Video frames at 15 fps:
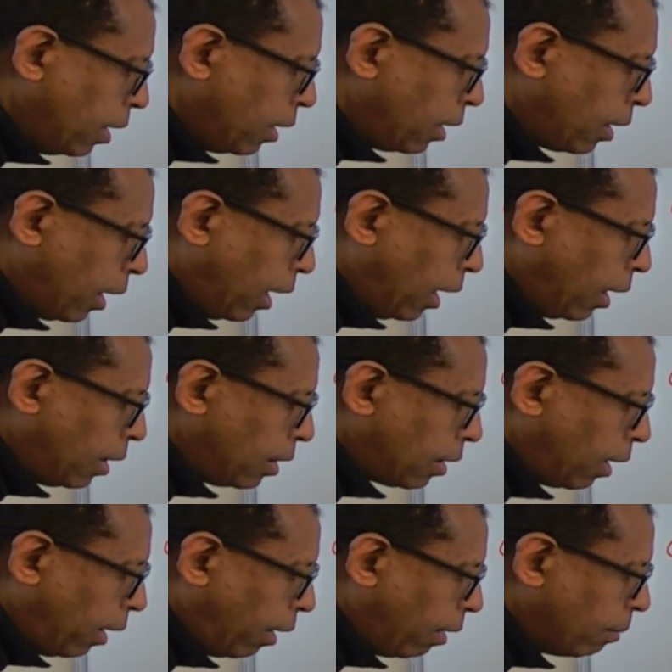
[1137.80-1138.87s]
K
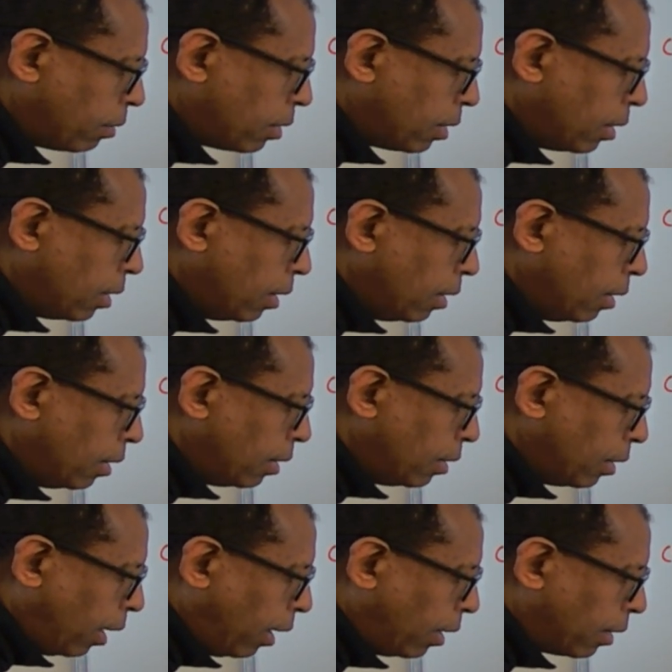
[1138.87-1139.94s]
times
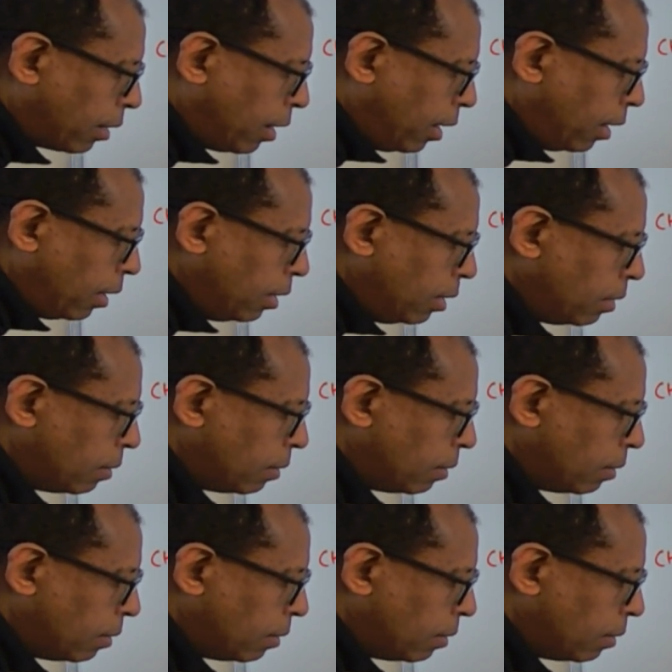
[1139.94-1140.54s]
the alkene